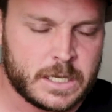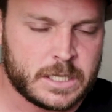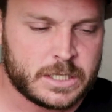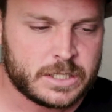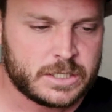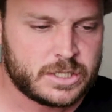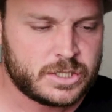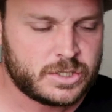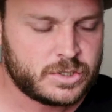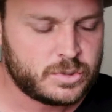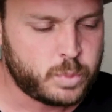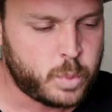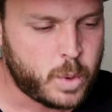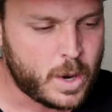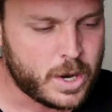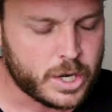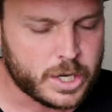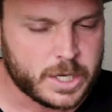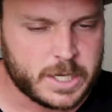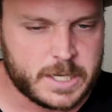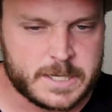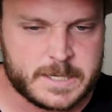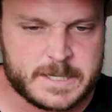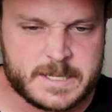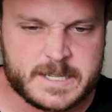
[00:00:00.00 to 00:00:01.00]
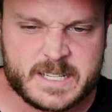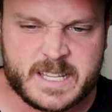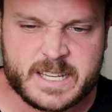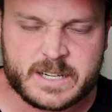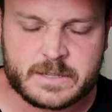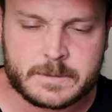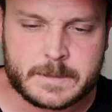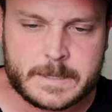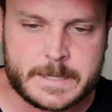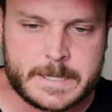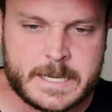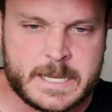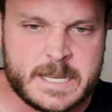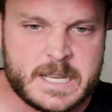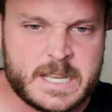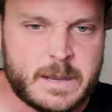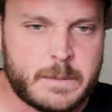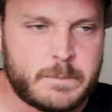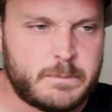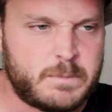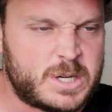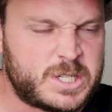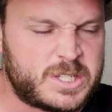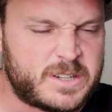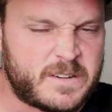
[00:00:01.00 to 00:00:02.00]
swear to God, they're like a
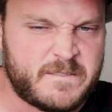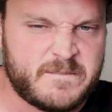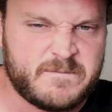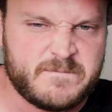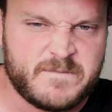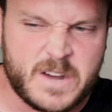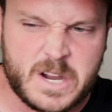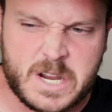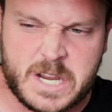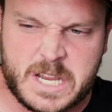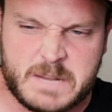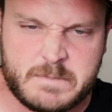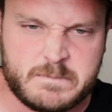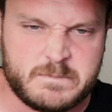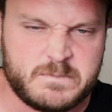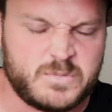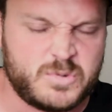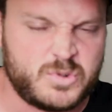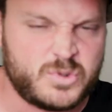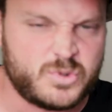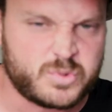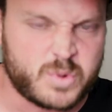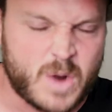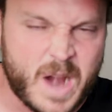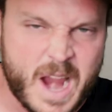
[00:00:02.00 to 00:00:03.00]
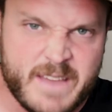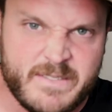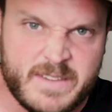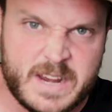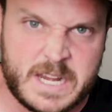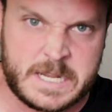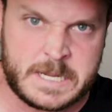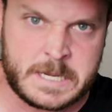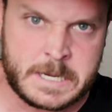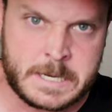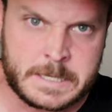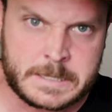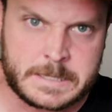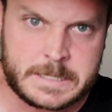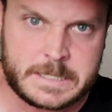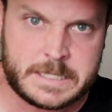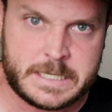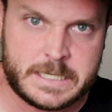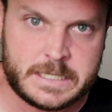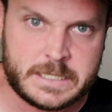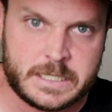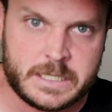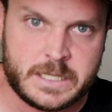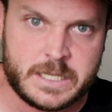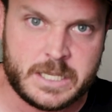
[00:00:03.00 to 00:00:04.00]
bunch of fucking driving
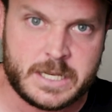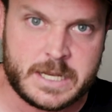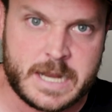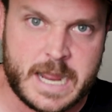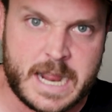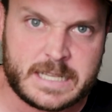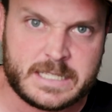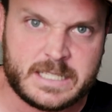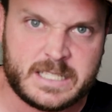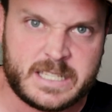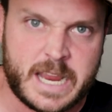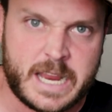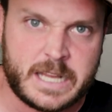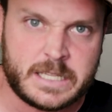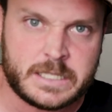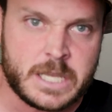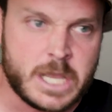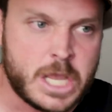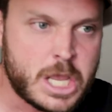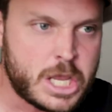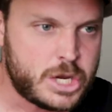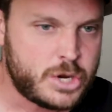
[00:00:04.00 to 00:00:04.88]
Nazis in the United States.